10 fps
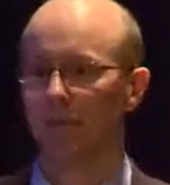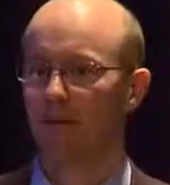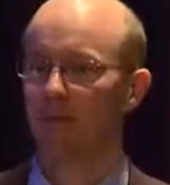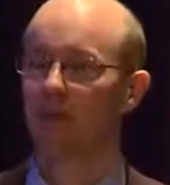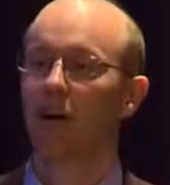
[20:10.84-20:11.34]

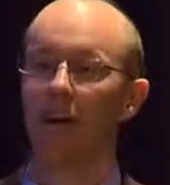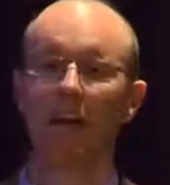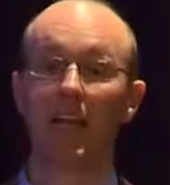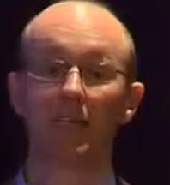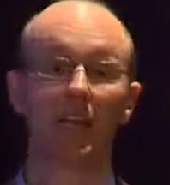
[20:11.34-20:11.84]
retired
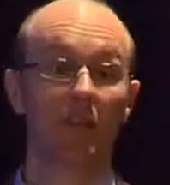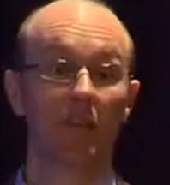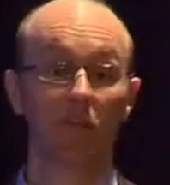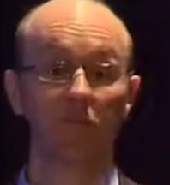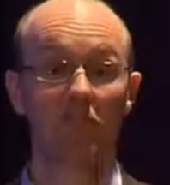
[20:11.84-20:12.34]
academic in the
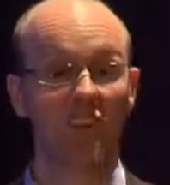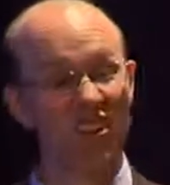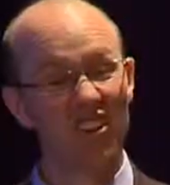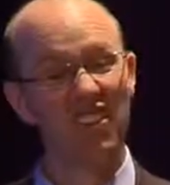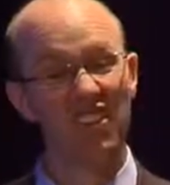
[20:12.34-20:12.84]
field of
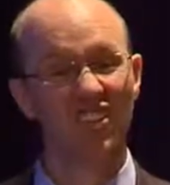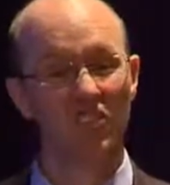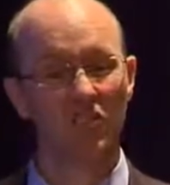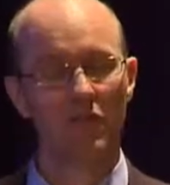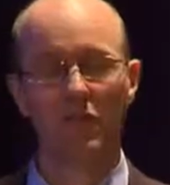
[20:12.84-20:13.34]
psychology, so he
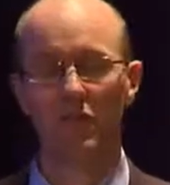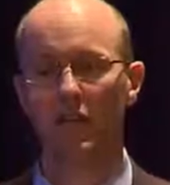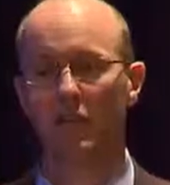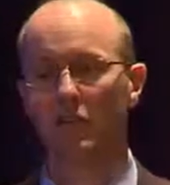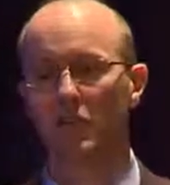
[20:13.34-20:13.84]
sort of
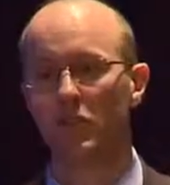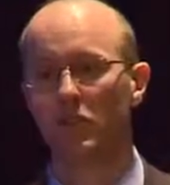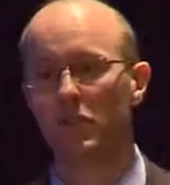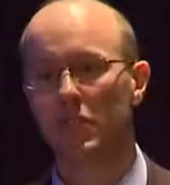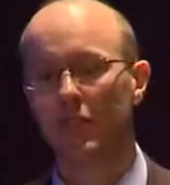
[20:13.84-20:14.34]
understands some of this
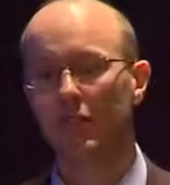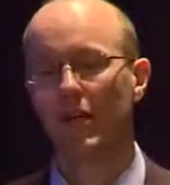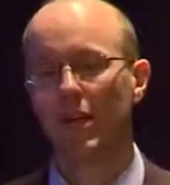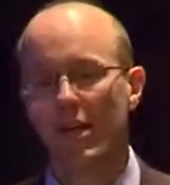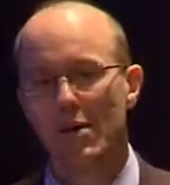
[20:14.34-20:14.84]
sort of stuff.
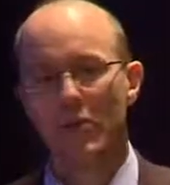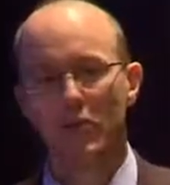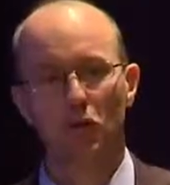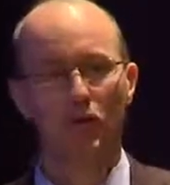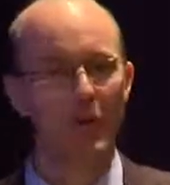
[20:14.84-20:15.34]
But
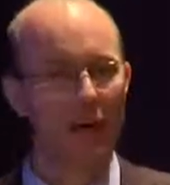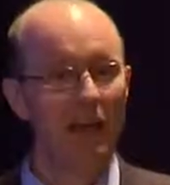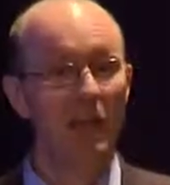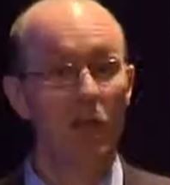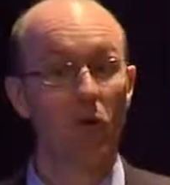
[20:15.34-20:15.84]
he's also an
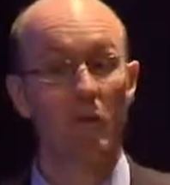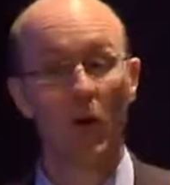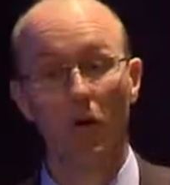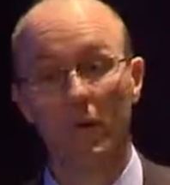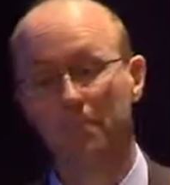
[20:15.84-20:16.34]
avid lawn
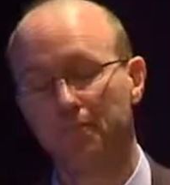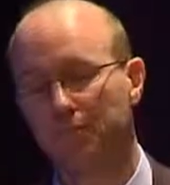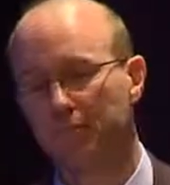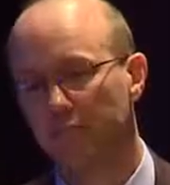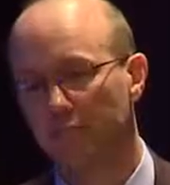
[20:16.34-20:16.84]
bowler.
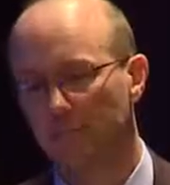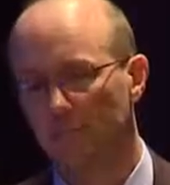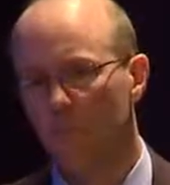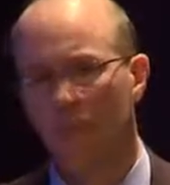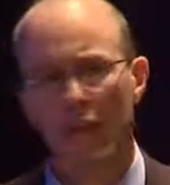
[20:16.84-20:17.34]

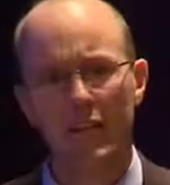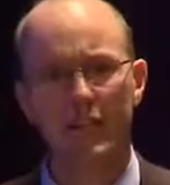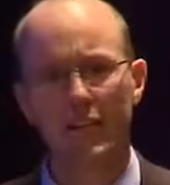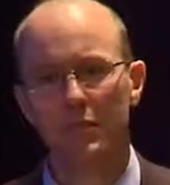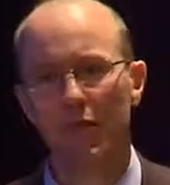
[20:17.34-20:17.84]
And he
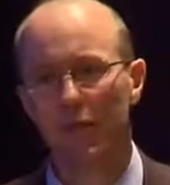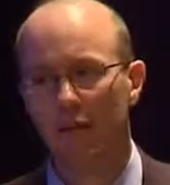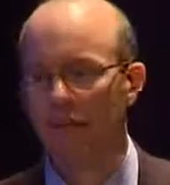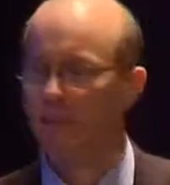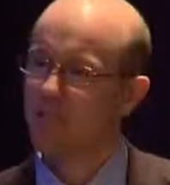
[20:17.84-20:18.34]
said to me,
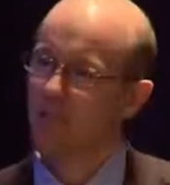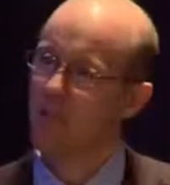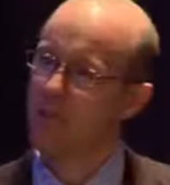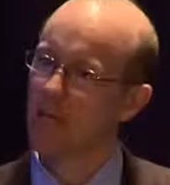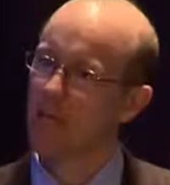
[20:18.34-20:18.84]

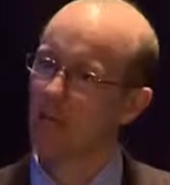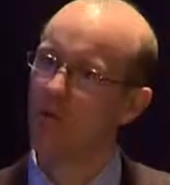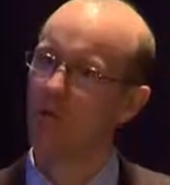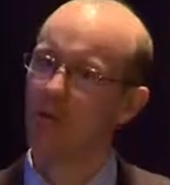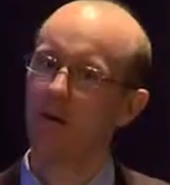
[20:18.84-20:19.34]
"Simon,
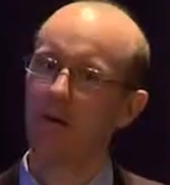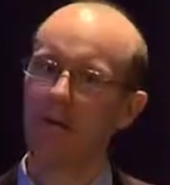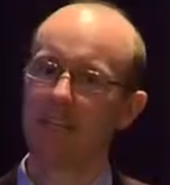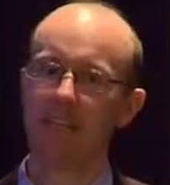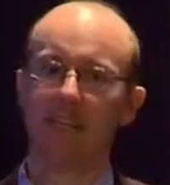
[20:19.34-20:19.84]
lawn bowling
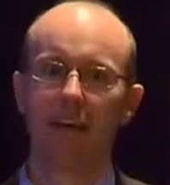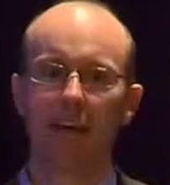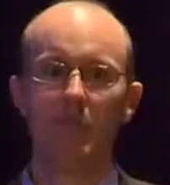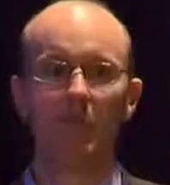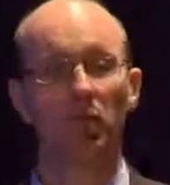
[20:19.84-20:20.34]
is a
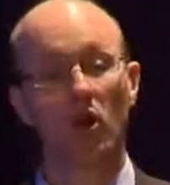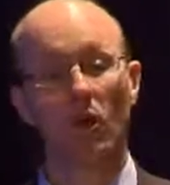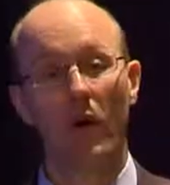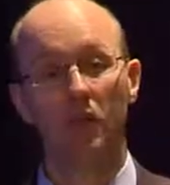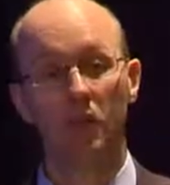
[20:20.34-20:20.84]
game of
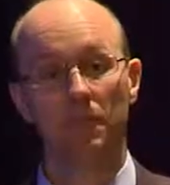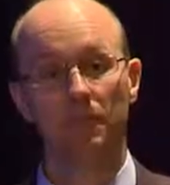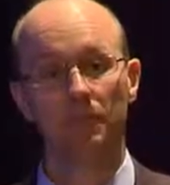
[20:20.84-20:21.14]
correction.